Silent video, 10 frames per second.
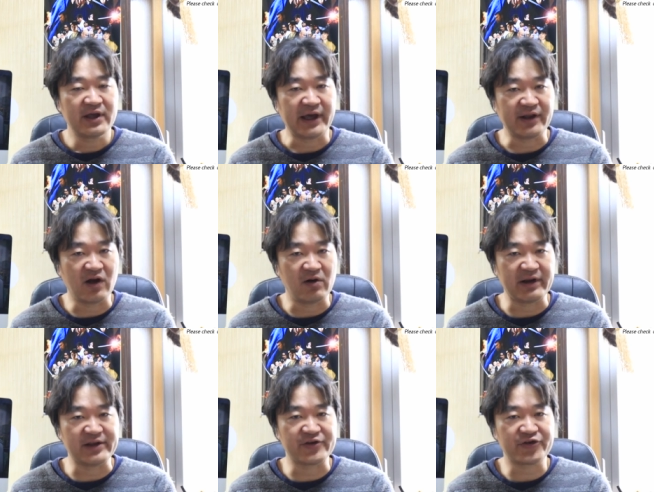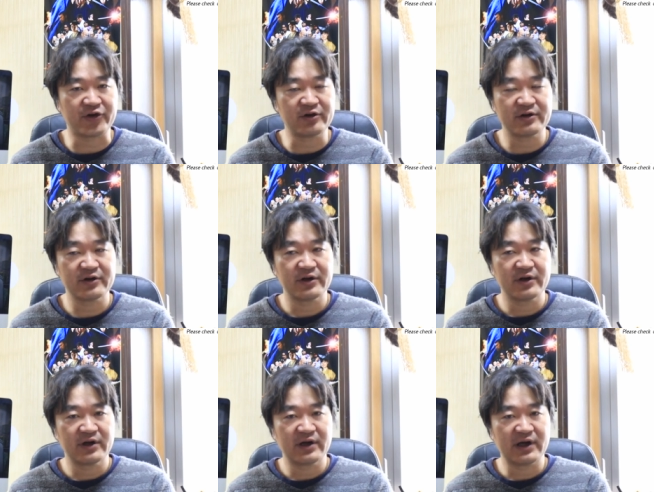in Going the
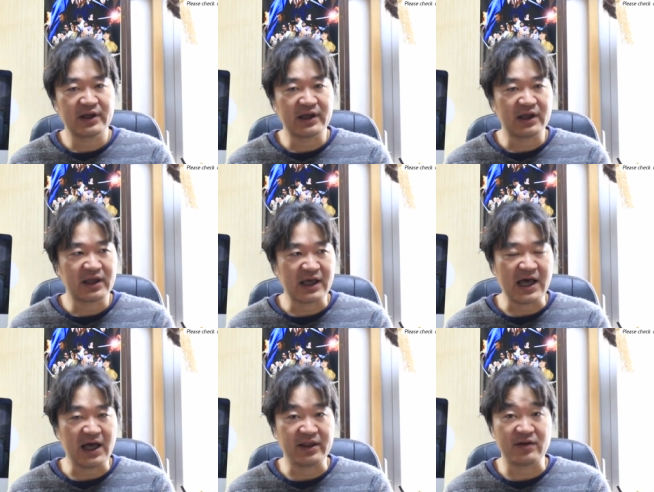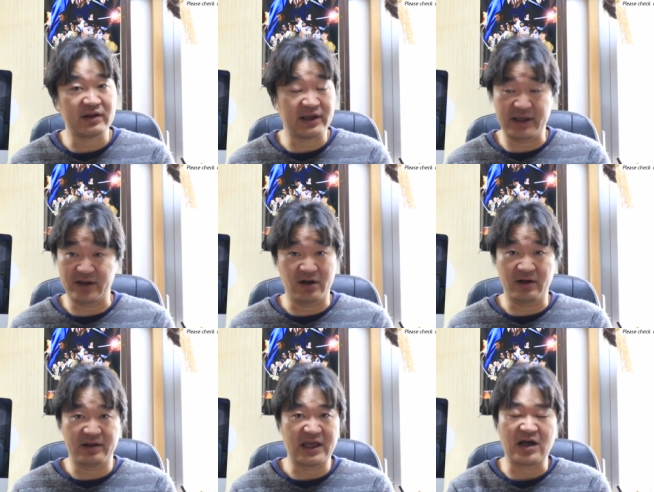and you know
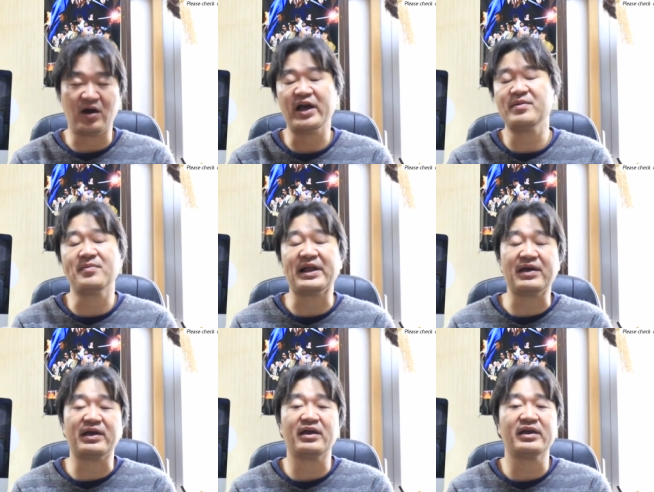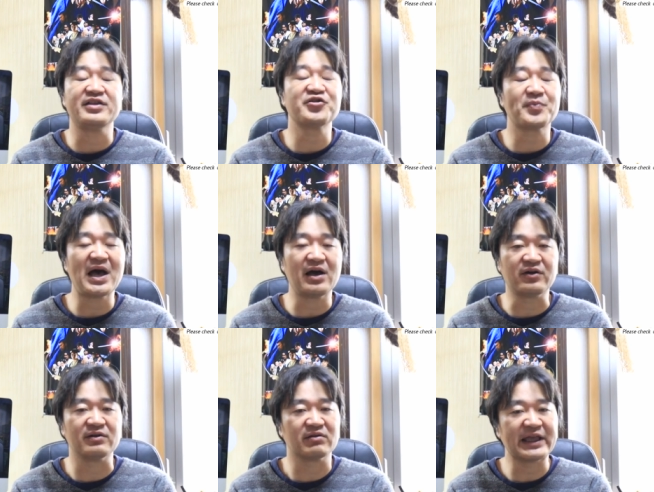everybody in Japan
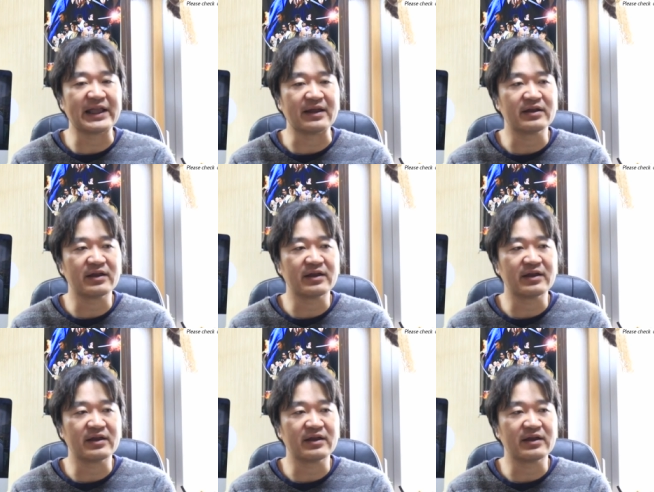could read it.